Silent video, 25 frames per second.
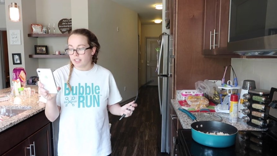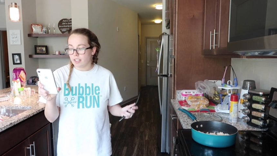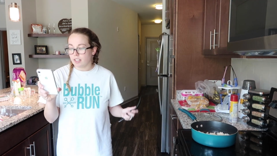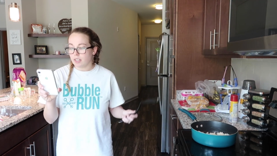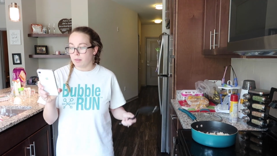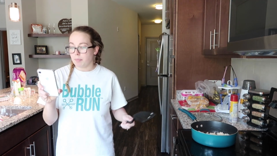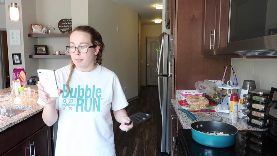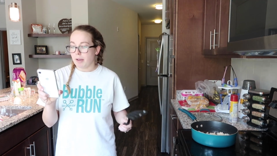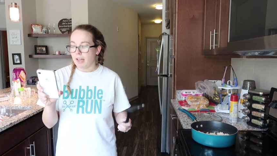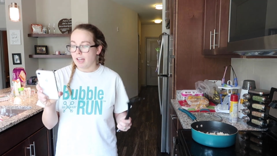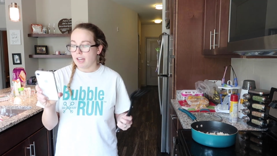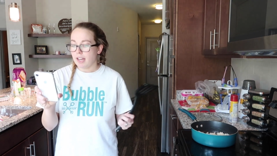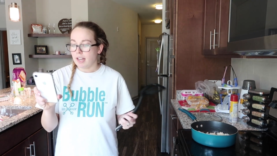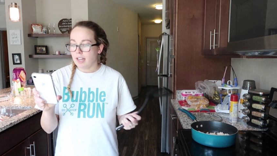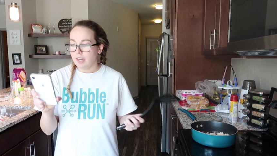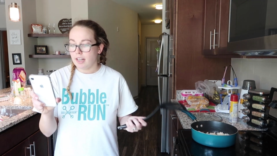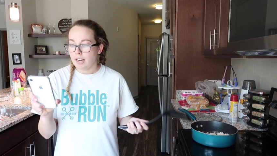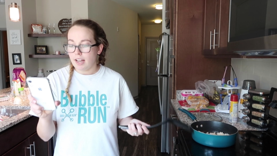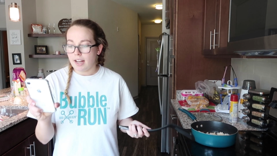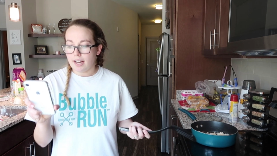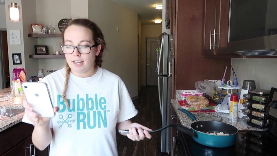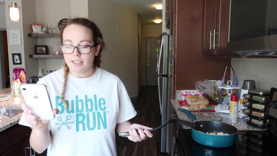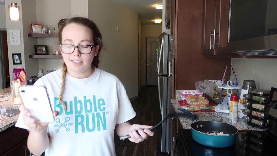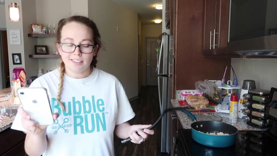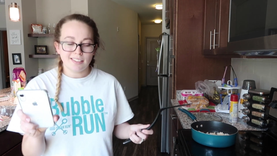chicken to the pan,
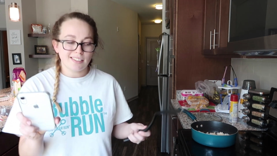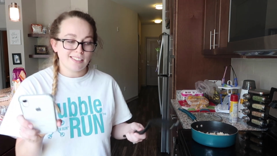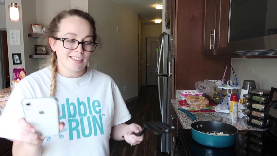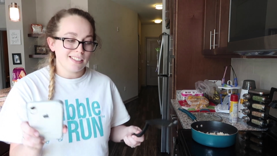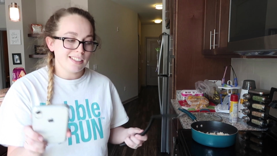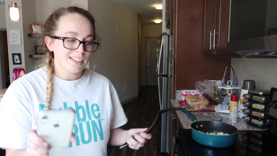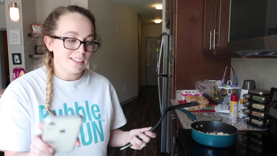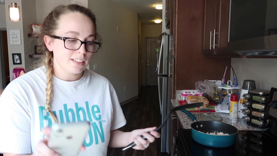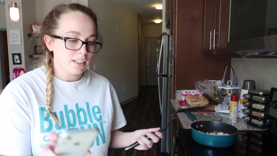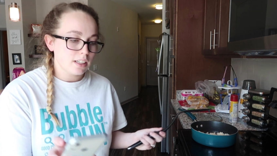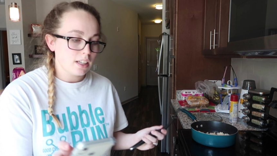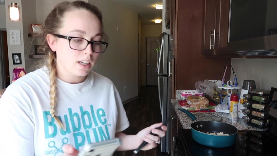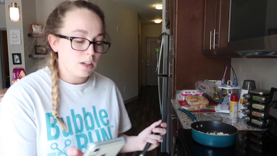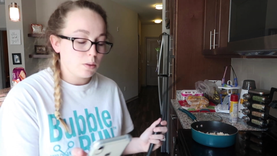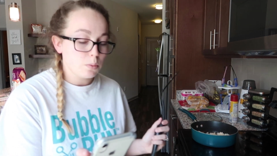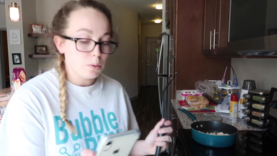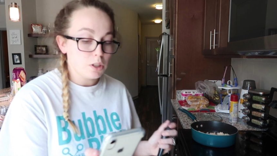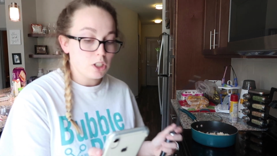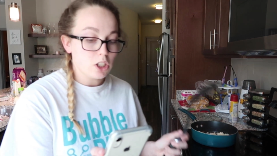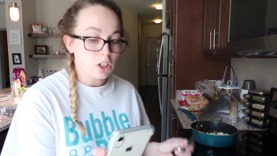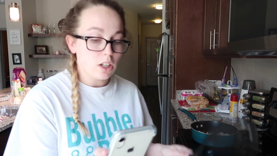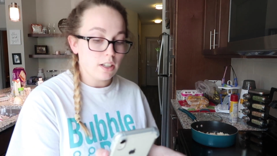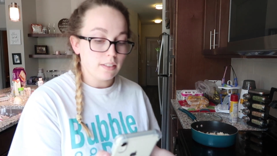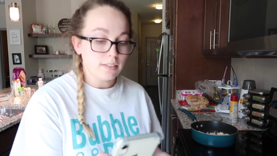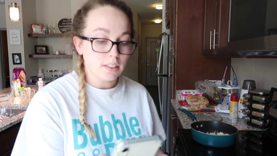add the seasoning,
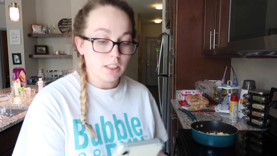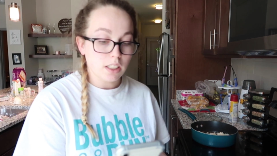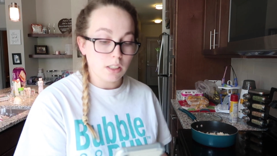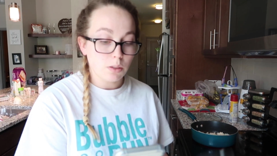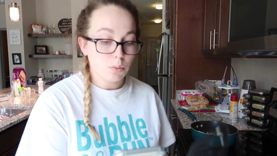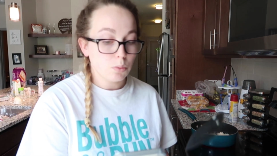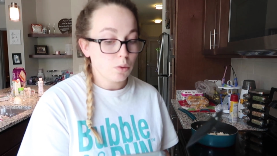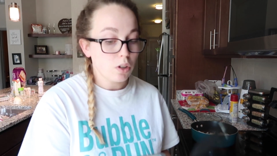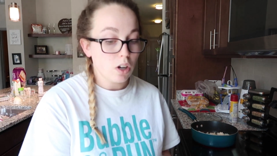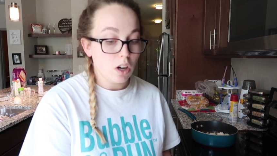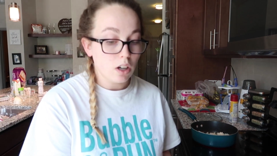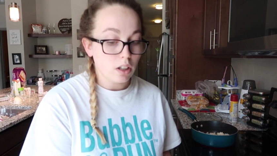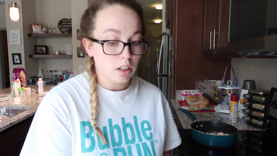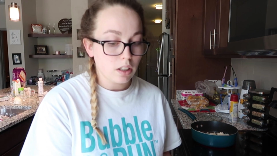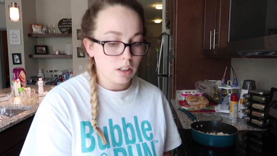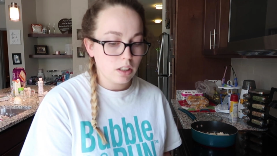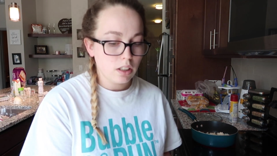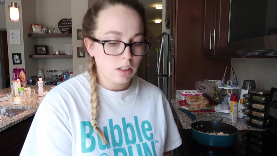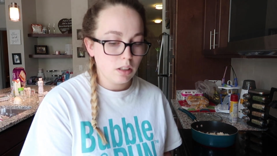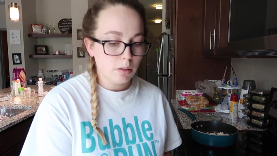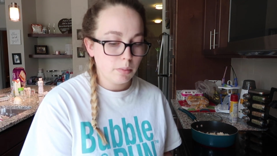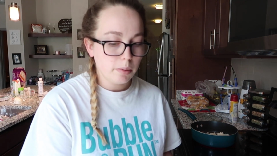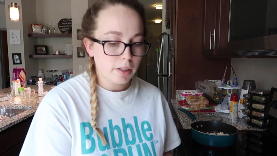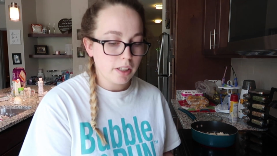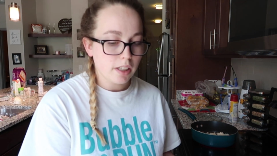which obviously we're not going
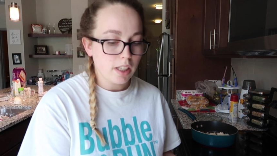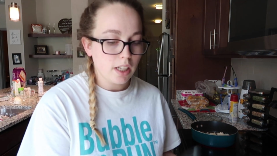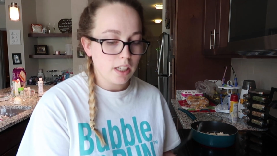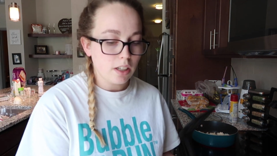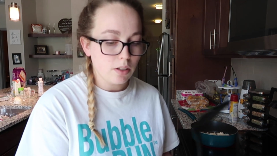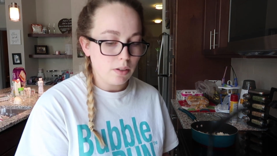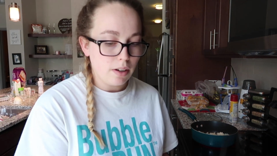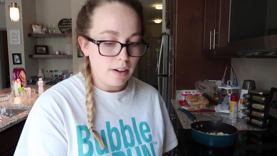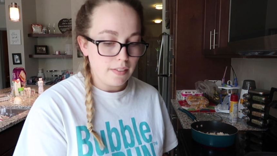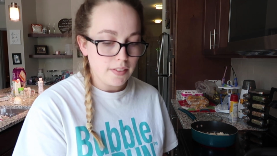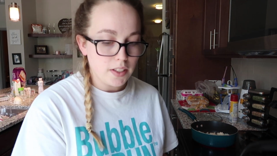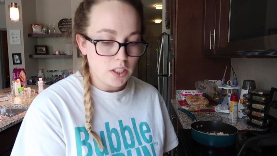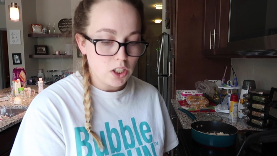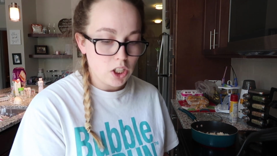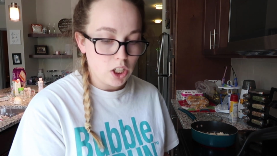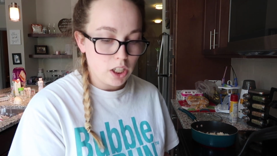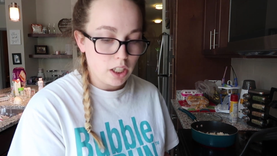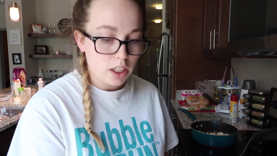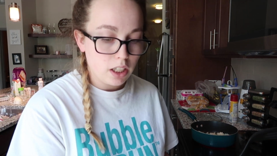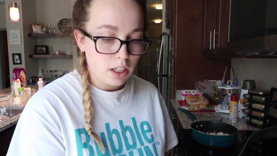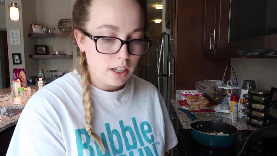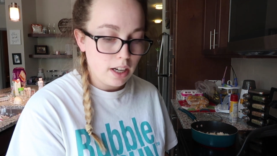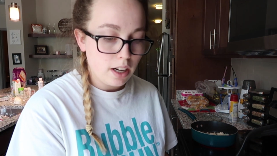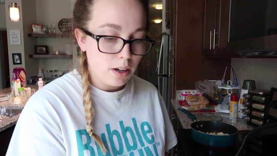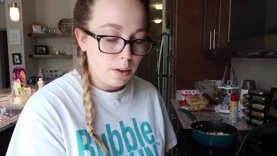to do because I don't have the
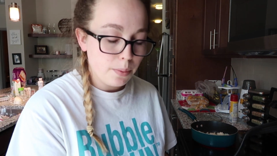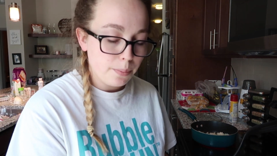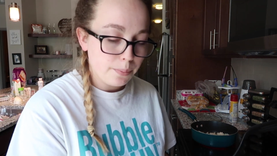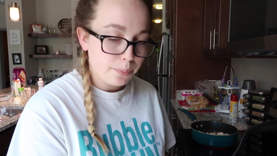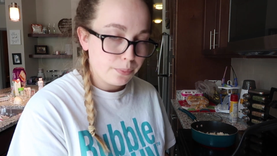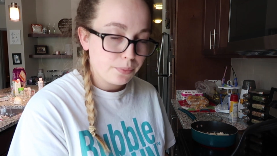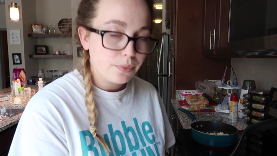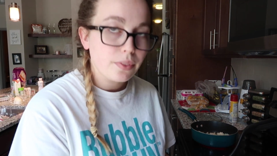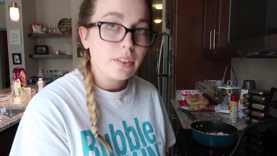chicken out.